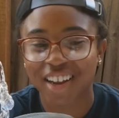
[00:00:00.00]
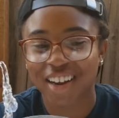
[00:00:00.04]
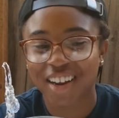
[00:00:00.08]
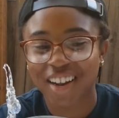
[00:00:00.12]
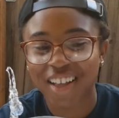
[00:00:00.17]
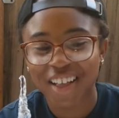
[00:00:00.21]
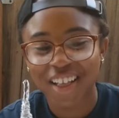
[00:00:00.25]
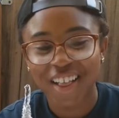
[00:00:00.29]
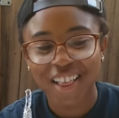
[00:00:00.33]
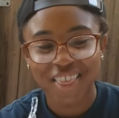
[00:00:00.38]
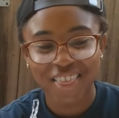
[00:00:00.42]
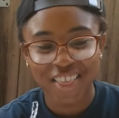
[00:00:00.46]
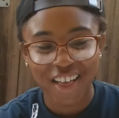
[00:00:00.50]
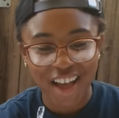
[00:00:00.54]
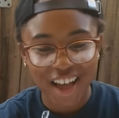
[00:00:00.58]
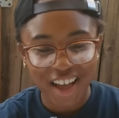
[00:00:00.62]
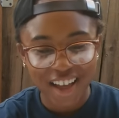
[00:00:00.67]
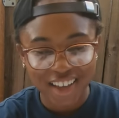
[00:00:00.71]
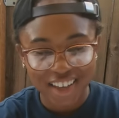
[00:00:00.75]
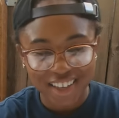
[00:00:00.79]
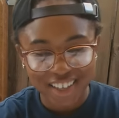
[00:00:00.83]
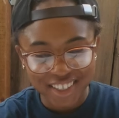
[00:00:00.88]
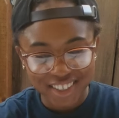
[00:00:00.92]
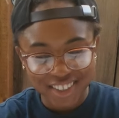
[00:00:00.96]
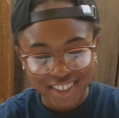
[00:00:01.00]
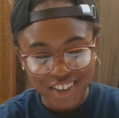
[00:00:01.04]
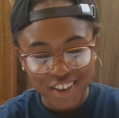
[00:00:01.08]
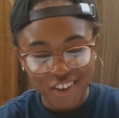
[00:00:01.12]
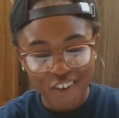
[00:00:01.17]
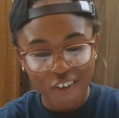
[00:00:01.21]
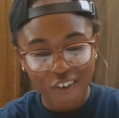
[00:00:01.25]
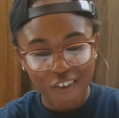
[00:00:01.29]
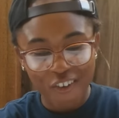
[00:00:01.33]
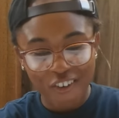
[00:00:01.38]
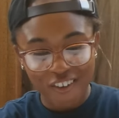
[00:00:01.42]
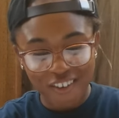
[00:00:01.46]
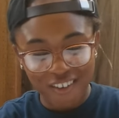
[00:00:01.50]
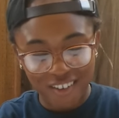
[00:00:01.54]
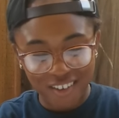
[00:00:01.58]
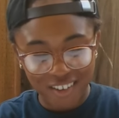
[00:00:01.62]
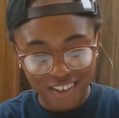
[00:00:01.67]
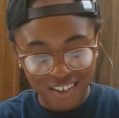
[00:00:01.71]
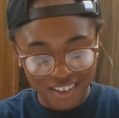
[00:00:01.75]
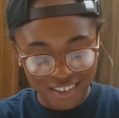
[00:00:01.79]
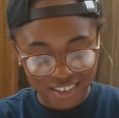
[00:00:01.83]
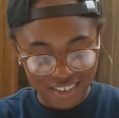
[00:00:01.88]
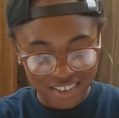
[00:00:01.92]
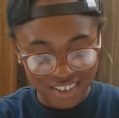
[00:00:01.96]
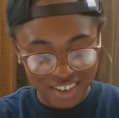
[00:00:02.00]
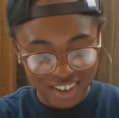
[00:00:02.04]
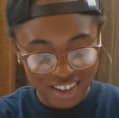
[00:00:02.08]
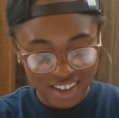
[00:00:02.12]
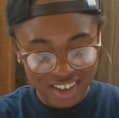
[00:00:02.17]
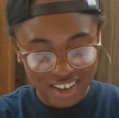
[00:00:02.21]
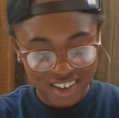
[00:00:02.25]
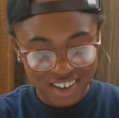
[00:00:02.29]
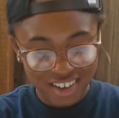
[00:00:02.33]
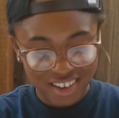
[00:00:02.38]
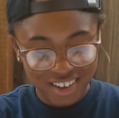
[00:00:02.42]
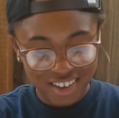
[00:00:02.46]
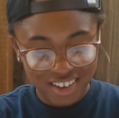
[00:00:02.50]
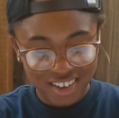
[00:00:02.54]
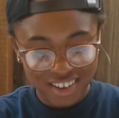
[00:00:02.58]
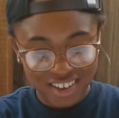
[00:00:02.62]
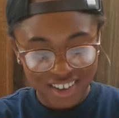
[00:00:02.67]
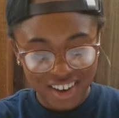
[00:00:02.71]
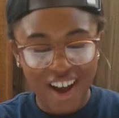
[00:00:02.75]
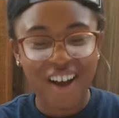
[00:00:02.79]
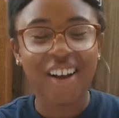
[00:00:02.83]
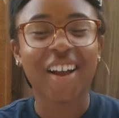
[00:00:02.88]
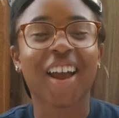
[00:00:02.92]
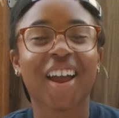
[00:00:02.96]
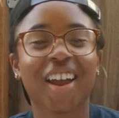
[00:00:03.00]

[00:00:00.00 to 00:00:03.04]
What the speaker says: That is cool. Okay.